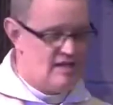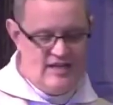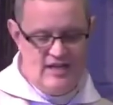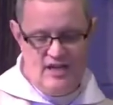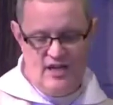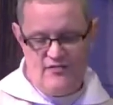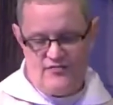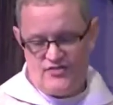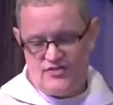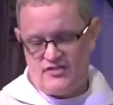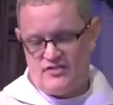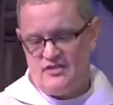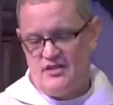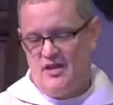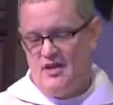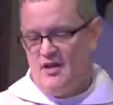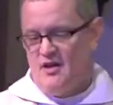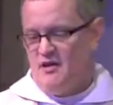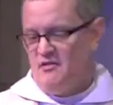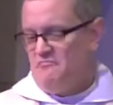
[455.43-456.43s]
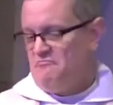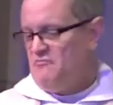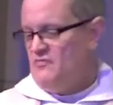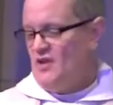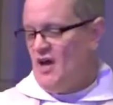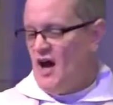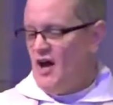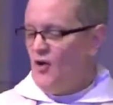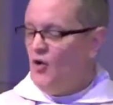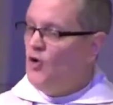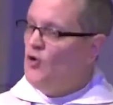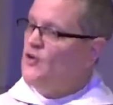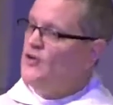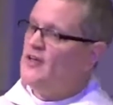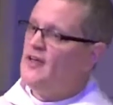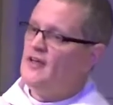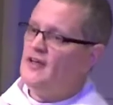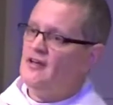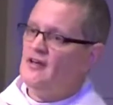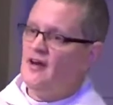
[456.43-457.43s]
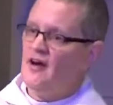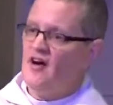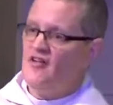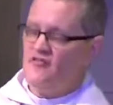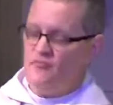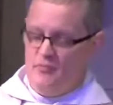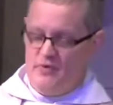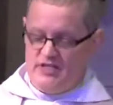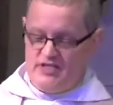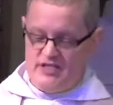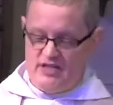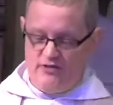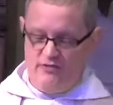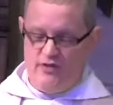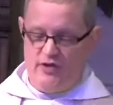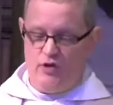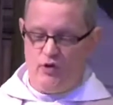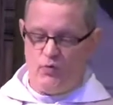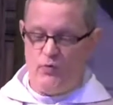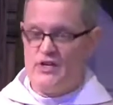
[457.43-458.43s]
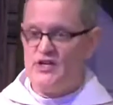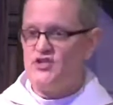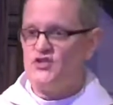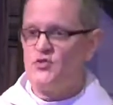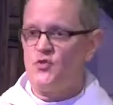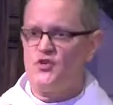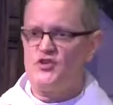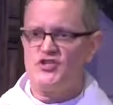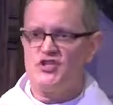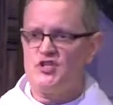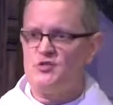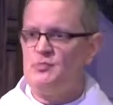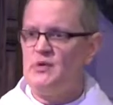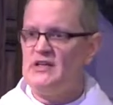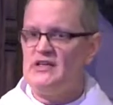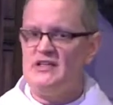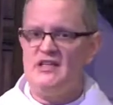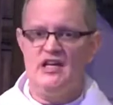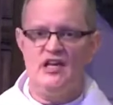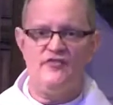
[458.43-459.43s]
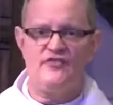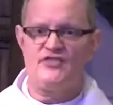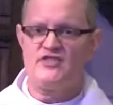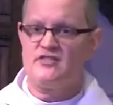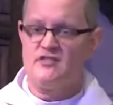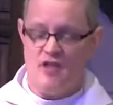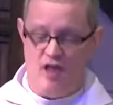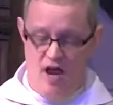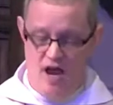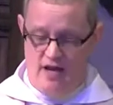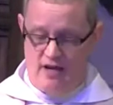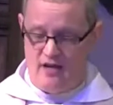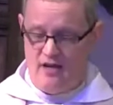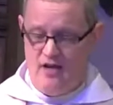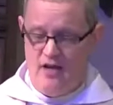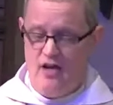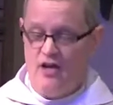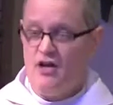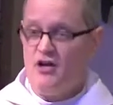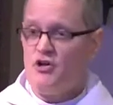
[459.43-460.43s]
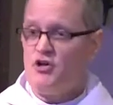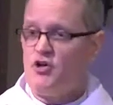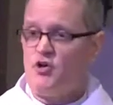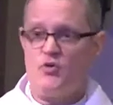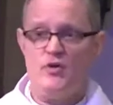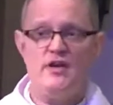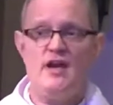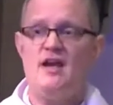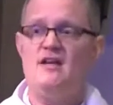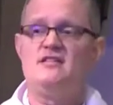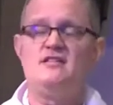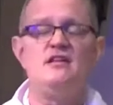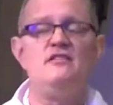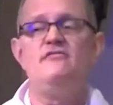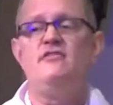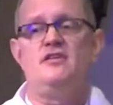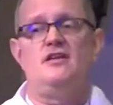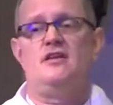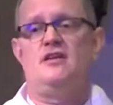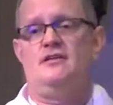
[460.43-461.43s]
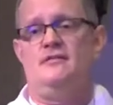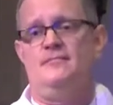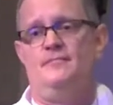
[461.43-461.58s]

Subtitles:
Gifts not only of material resources, but gifts like creativity,